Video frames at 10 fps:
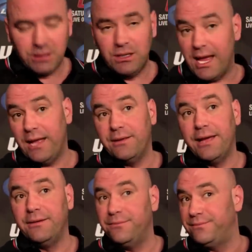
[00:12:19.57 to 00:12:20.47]
Yeah,
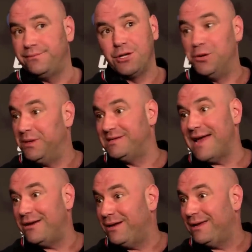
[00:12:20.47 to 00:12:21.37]
could be
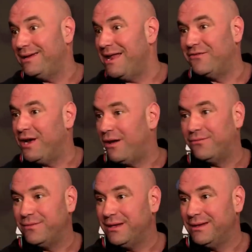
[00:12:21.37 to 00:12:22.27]
Saturday. You never know.
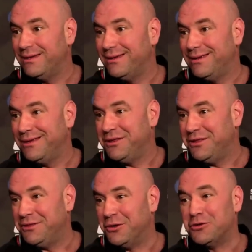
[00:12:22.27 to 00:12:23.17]

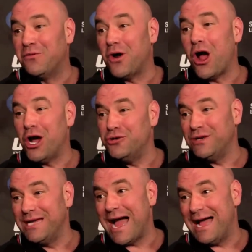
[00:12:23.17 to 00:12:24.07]
There's over
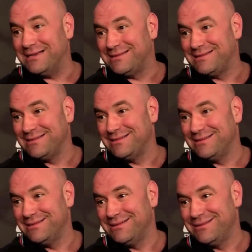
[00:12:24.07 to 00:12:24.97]
100 guys
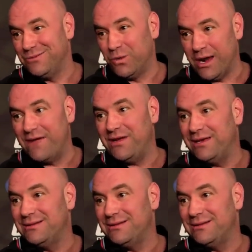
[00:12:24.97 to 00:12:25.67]
we're heavy.